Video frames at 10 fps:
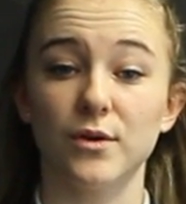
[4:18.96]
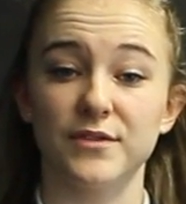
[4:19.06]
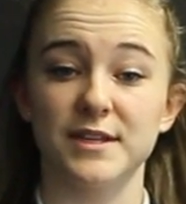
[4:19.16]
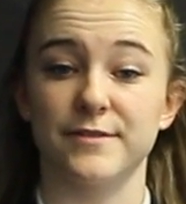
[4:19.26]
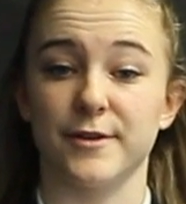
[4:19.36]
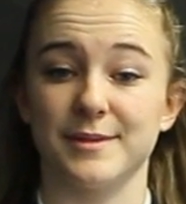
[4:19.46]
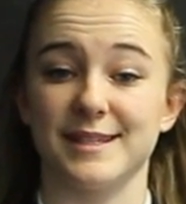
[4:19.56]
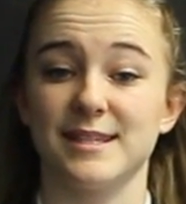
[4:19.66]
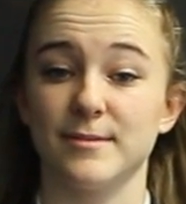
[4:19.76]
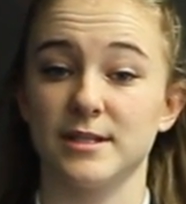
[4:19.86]
of these films
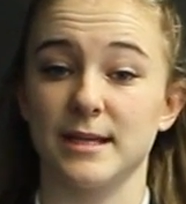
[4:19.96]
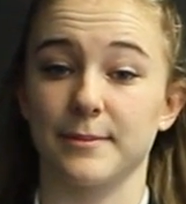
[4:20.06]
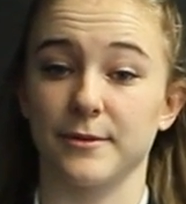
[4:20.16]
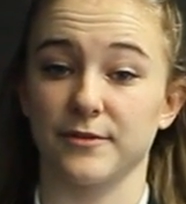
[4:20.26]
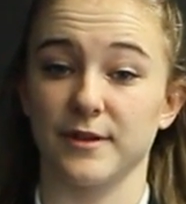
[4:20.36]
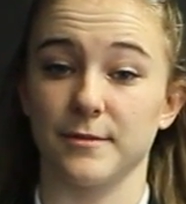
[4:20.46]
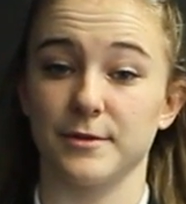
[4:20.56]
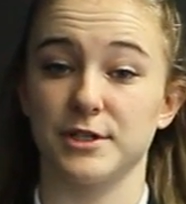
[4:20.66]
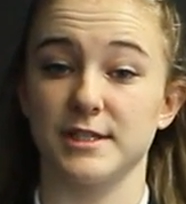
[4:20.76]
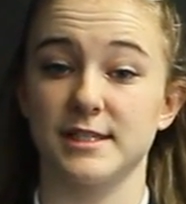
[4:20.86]
had similar typography,
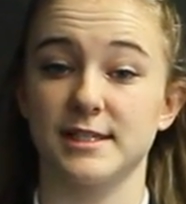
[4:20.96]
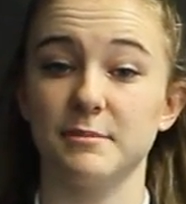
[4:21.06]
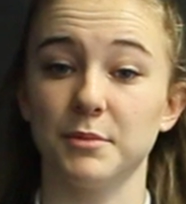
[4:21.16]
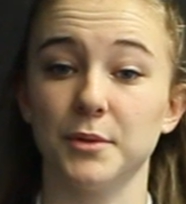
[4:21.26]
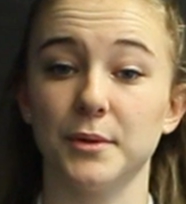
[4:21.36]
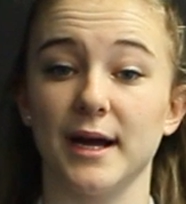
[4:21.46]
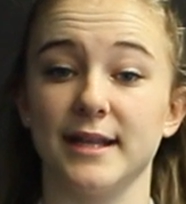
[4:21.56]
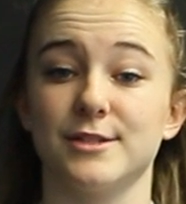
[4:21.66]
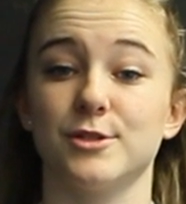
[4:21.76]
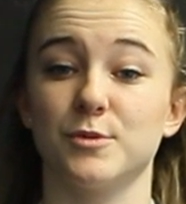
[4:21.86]
which is simple
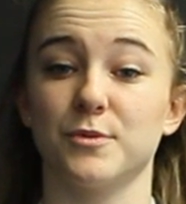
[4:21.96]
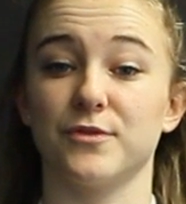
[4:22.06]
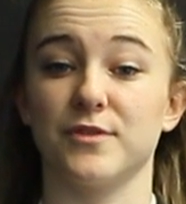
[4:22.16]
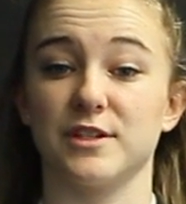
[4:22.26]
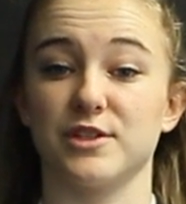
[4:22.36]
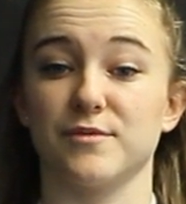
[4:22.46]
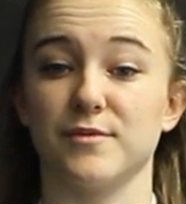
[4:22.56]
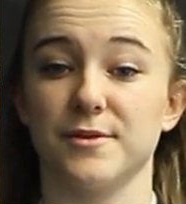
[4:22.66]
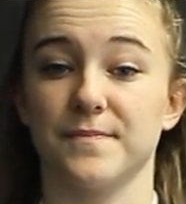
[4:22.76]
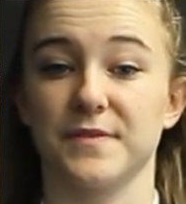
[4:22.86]
and suitable for this
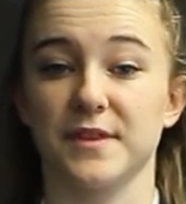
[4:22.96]
genre.